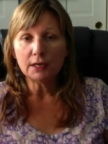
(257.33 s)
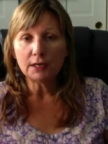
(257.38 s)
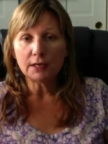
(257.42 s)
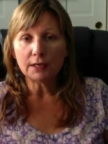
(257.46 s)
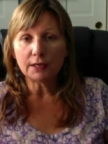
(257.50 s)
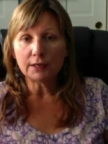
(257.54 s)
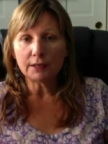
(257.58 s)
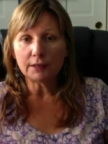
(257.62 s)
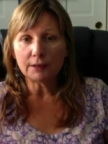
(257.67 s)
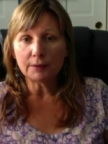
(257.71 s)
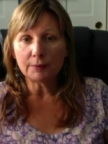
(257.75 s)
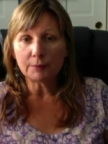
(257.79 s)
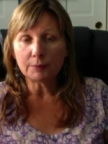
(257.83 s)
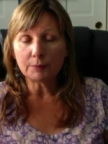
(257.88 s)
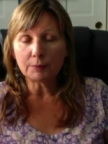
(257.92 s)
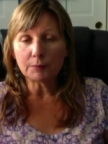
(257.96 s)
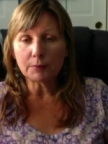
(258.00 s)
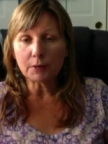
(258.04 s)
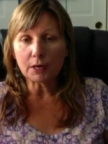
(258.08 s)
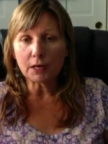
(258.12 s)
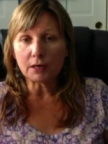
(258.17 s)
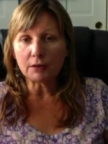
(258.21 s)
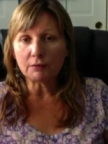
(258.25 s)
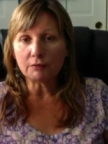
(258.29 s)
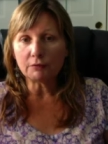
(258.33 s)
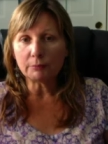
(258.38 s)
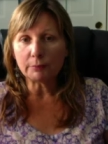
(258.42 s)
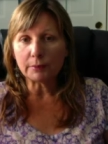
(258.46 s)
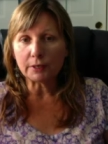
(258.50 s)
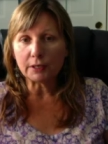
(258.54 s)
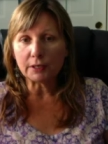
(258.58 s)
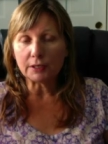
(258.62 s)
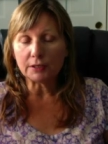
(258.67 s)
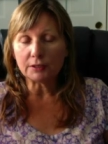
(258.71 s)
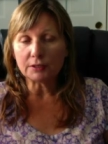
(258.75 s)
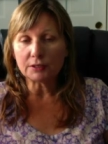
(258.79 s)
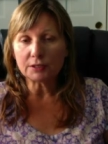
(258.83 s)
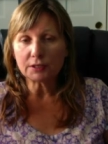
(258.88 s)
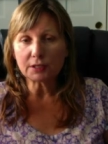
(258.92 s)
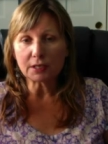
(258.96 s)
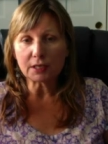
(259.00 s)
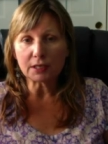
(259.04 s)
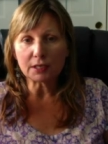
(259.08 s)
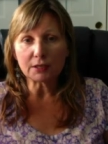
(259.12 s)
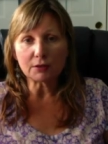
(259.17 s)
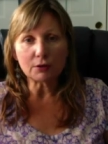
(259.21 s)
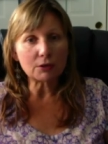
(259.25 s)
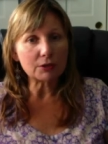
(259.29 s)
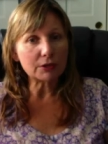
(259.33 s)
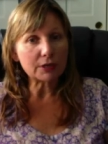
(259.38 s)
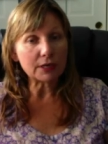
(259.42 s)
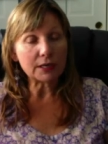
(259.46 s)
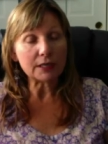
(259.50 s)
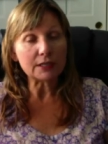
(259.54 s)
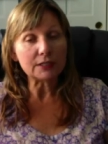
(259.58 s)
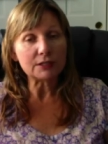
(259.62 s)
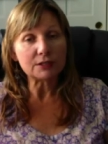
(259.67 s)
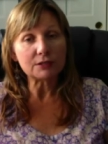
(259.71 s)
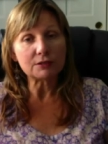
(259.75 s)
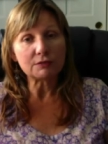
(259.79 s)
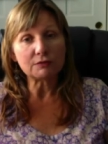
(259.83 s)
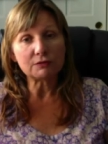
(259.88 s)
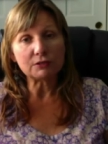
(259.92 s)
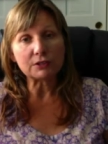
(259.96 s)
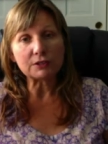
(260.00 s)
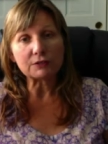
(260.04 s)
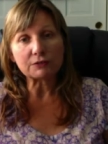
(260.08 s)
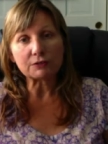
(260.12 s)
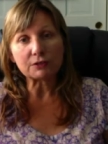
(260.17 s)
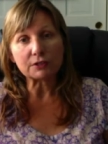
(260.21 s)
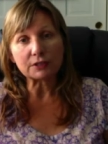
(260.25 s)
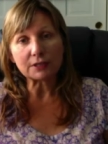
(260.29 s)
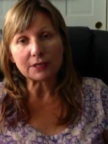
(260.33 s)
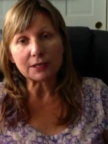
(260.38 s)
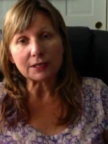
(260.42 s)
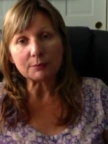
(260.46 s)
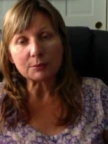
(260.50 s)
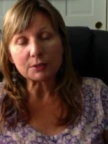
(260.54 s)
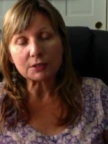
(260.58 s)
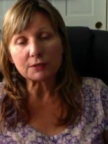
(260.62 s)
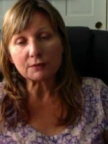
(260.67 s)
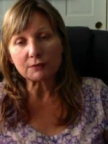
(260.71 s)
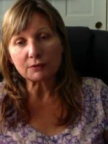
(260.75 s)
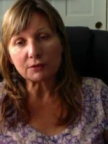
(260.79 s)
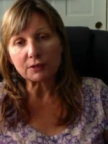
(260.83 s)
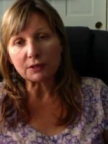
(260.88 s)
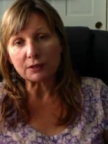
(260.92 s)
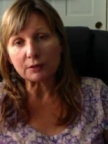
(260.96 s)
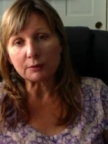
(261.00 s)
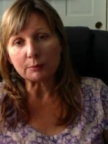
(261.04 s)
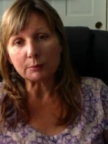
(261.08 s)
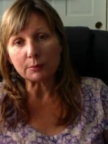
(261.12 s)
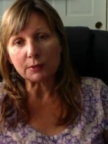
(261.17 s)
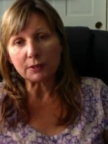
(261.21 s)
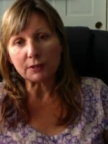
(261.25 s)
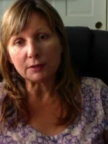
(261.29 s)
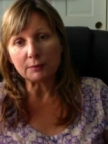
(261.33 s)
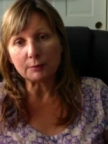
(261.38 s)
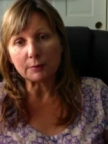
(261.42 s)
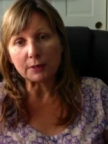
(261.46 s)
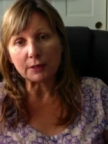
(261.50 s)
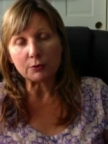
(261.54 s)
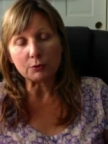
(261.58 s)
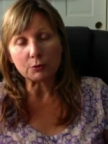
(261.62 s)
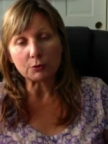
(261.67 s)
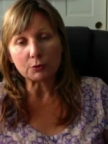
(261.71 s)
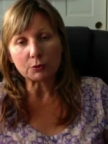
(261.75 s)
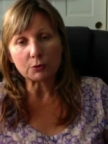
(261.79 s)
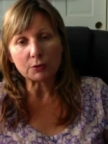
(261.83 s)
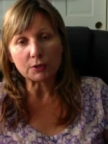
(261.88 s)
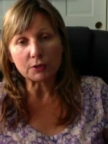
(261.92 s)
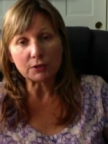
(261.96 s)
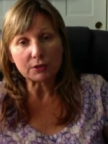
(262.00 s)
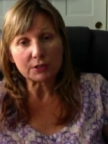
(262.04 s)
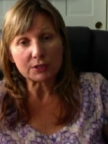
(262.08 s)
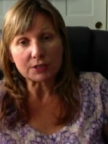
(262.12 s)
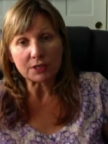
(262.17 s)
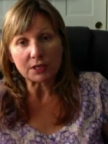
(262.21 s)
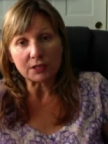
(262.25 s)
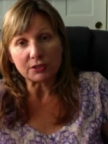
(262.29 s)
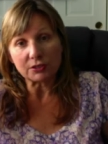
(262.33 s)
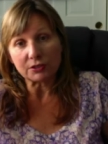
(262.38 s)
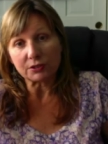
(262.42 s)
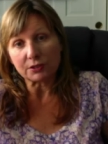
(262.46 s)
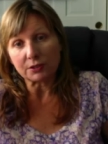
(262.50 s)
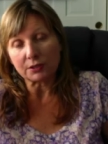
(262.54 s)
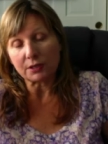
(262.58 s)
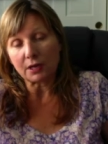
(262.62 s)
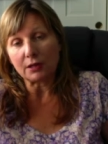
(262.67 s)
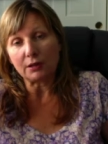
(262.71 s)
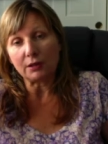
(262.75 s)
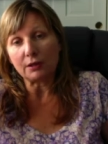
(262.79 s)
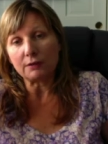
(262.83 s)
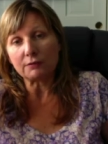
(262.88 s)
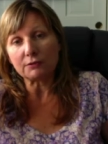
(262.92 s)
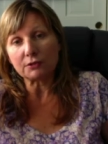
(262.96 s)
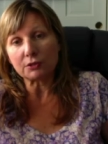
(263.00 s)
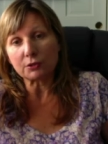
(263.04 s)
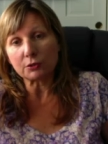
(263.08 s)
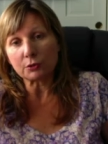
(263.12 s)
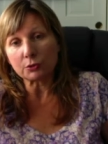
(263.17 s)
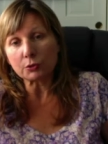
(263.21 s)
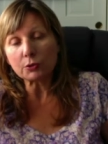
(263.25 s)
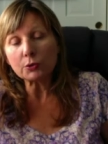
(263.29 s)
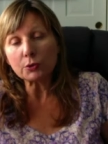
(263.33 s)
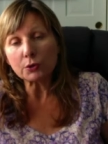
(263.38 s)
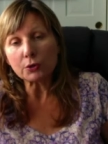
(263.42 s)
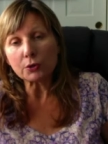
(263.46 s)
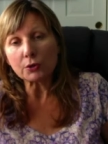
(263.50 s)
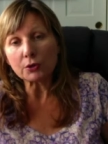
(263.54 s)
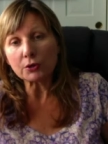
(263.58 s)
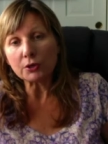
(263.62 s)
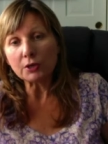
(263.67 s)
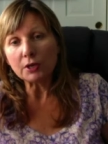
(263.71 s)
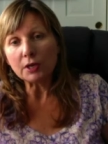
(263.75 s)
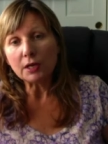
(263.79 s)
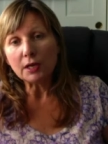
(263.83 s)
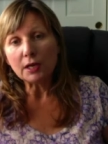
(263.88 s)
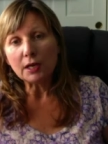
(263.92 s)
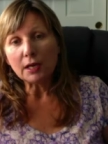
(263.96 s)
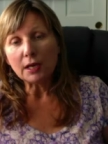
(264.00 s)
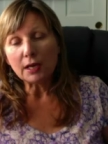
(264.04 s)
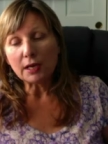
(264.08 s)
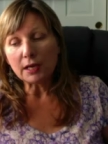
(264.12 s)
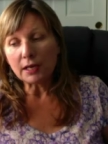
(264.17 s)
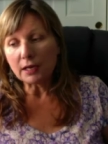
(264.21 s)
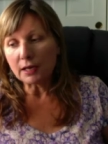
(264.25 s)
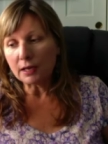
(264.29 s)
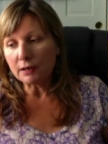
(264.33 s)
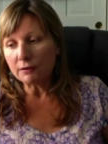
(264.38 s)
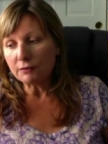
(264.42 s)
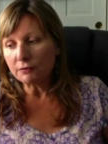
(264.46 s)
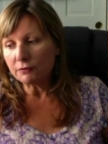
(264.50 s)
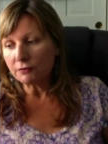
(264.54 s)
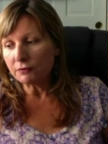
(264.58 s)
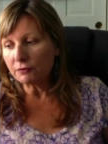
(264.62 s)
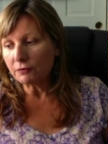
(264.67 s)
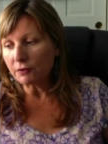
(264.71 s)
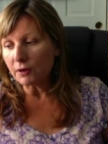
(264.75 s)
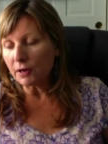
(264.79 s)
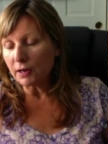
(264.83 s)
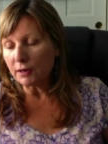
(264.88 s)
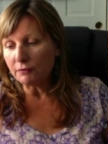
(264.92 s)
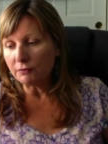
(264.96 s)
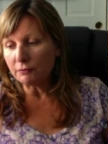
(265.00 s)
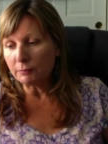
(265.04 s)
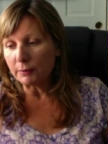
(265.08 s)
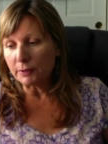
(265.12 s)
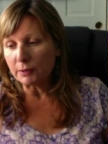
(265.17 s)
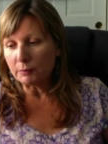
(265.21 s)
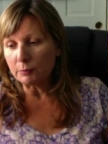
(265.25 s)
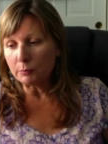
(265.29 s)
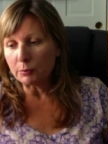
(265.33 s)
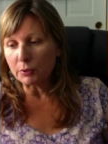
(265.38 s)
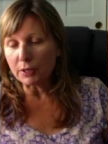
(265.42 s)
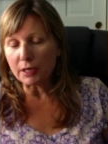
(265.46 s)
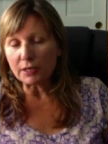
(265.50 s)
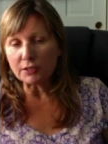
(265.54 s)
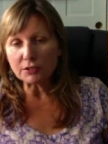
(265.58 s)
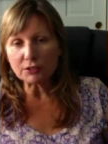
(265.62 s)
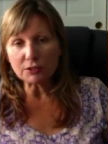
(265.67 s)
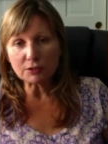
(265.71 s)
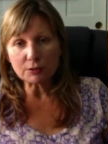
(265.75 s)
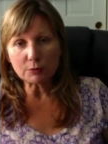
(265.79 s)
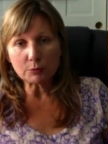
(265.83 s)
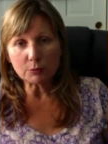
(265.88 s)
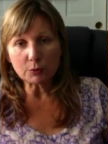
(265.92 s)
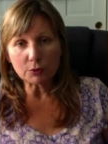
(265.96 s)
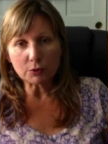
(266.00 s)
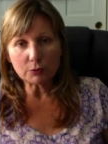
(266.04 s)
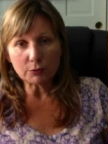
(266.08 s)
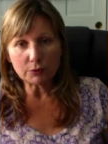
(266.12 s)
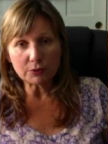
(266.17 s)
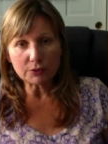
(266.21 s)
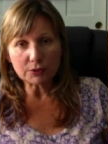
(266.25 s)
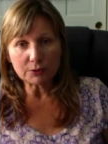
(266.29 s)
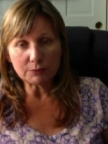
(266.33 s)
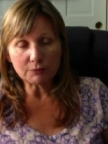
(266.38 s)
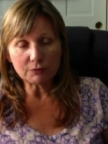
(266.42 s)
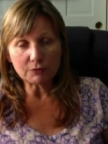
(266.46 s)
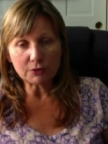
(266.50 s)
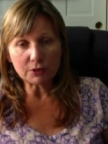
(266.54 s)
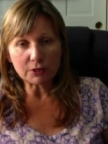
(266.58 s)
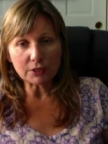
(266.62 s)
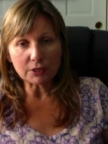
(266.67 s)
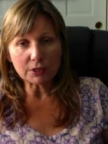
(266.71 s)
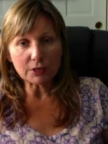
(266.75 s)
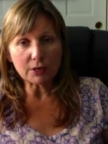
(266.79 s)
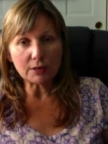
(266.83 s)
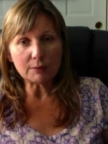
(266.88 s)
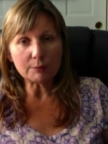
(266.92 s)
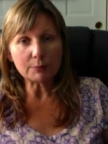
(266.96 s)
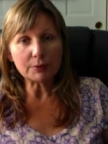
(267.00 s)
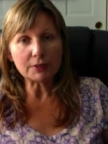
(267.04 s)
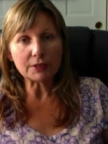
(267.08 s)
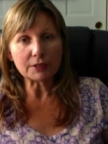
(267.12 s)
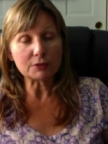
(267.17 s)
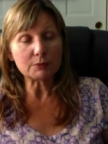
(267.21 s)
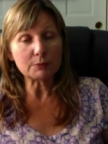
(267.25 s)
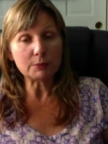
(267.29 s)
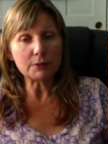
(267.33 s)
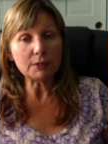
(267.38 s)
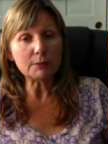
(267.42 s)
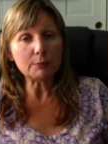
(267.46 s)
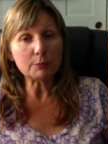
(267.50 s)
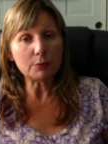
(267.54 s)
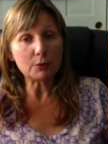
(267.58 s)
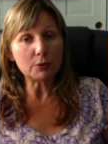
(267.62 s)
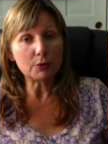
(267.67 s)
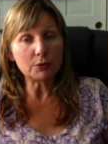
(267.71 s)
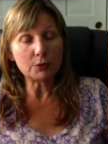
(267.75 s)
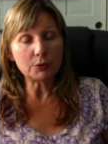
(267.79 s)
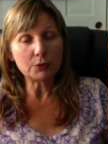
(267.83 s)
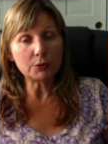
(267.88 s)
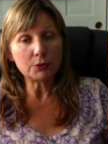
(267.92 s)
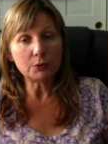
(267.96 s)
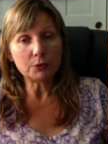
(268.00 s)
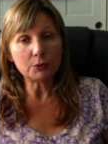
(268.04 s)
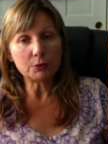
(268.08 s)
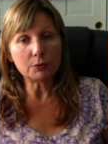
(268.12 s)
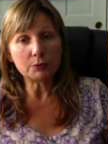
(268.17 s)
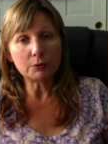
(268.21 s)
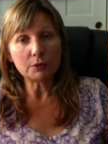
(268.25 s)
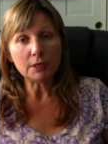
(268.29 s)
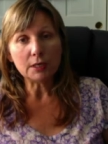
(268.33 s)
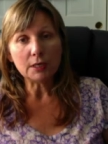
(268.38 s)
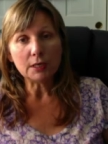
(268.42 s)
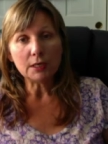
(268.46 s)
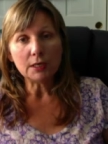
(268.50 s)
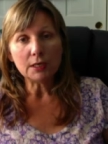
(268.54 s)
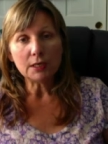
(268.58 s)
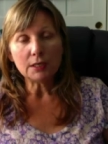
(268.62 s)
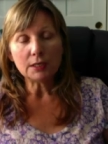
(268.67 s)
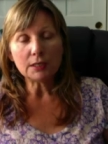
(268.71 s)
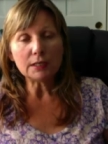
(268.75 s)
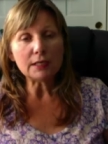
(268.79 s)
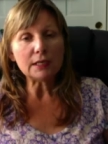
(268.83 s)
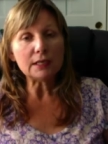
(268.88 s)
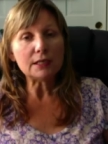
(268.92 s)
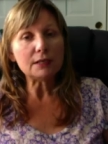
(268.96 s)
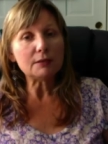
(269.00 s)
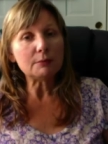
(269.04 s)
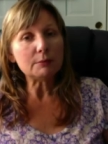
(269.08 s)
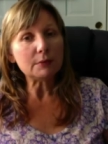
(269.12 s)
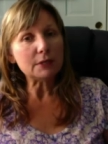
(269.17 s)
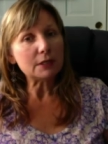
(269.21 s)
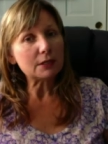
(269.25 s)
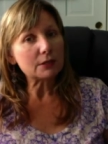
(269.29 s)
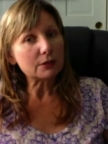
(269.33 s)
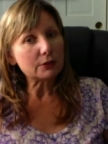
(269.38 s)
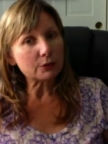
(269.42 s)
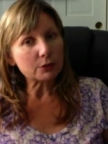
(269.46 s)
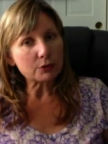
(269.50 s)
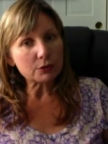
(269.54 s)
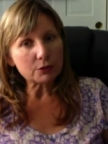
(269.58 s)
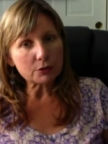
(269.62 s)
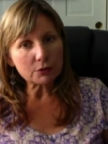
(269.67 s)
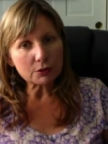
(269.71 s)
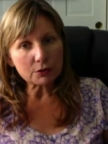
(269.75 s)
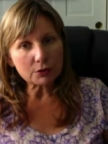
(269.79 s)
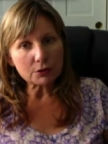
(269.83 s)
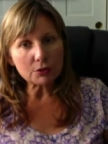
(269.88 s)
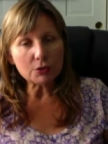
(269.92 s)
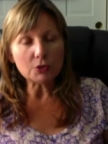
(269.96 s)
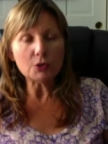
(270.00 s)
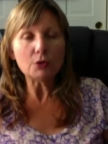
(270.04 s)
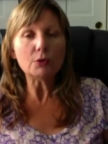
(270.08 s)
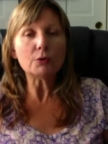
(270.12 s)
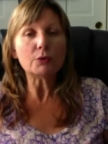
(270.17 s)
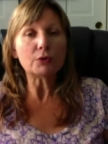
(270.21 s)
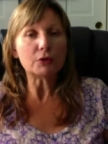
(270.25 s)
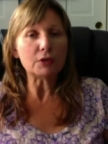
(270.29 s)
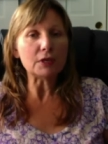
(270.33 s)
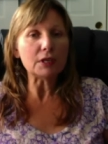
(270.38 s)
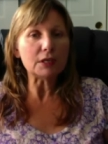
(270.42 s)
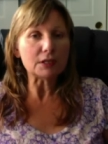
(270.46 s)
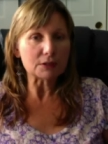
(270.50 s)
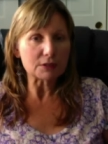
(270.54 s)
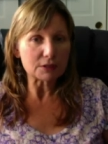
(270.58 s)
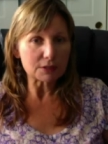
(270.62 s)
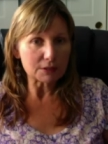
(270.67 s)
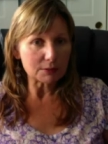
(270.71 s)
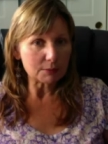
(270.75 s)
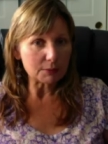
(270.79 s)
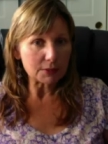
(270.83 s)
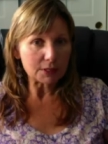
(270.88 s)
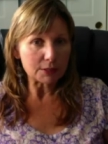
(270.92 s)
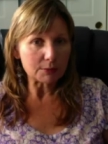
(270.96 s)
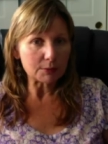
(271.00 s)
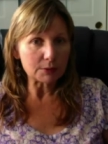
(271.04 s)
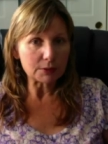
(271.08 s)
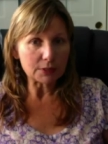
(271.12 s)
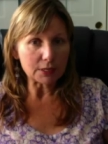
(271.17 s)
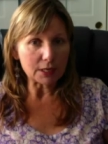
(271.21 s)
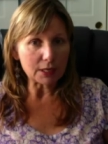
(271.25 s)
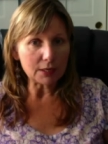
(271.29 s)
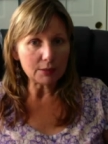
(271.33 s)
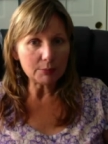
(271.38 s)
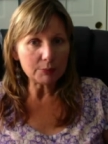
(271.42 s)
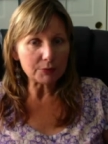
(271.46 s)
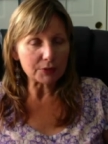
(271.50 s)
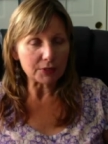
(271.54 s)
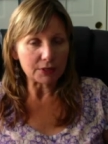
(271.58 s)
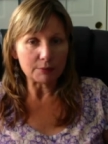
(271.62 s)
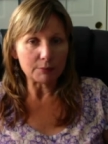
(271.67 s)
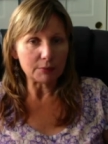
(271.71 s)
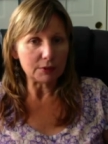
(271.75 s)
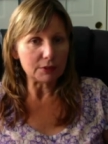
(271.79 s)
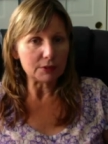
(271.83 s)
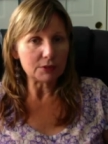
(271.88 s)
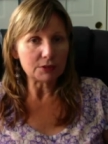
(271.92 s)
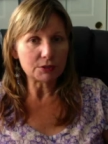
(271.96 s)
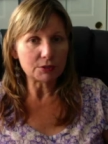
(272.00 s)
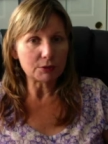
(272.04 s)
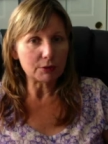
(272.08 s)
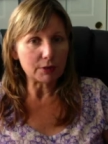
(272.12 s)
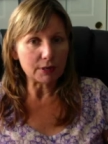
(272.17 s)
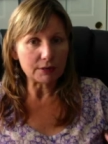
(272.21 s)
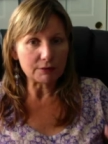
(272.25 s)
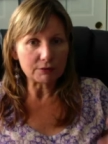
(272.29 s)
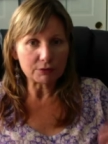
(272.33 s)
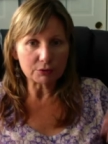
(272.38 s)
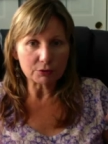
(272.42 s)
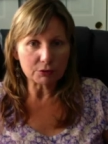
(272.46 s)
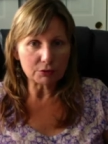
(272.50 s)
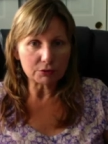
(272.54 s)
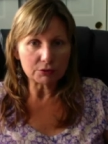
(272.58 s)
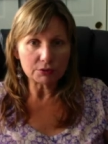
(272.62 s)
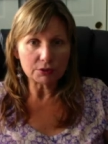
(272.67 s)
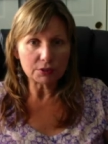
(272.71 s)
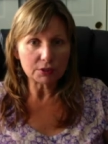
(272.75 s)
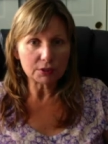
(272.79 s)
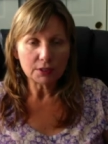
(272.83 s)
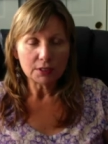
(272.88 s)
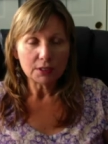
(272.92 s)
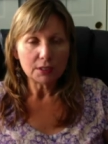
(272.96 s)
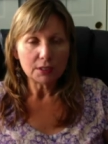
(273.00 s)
I've been studying all kinds of different types of therapy my whole career because I love to learn, and I've been blessed to work with some very complex people who needed me to learn new things to be able to help them. And so I've learned